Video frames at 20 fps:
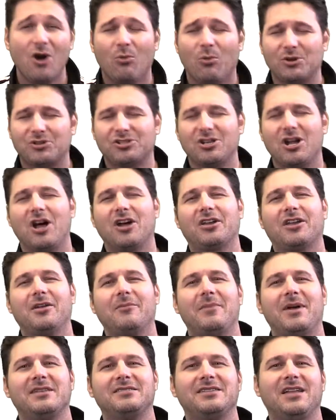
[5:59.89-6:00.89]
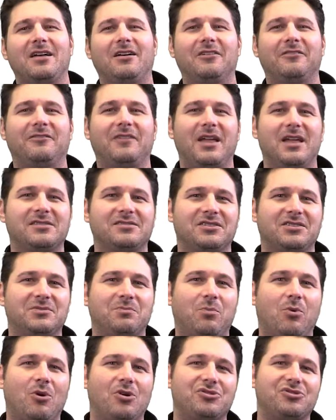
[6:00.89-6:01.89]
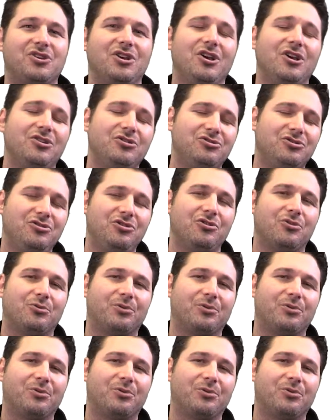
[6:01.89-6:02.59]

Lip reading: We're talking about daily fantasy sports. To